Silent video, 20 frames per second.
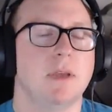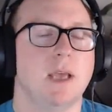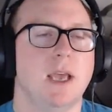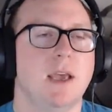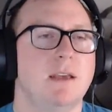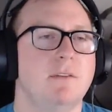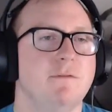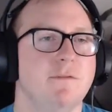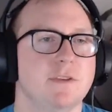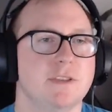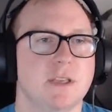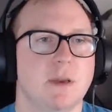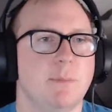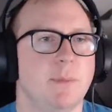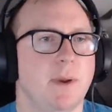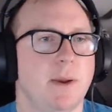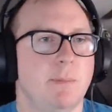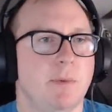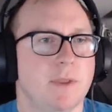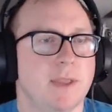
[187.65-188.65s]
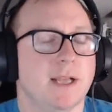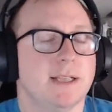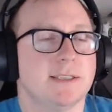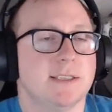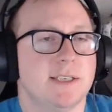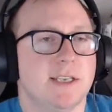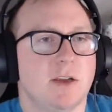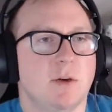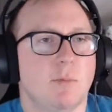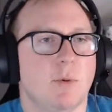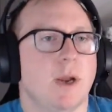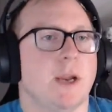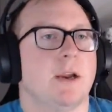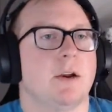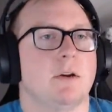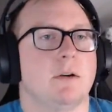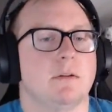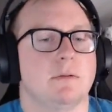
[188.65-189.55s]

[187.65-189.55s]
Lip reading: And for some people, that's a deal breaker.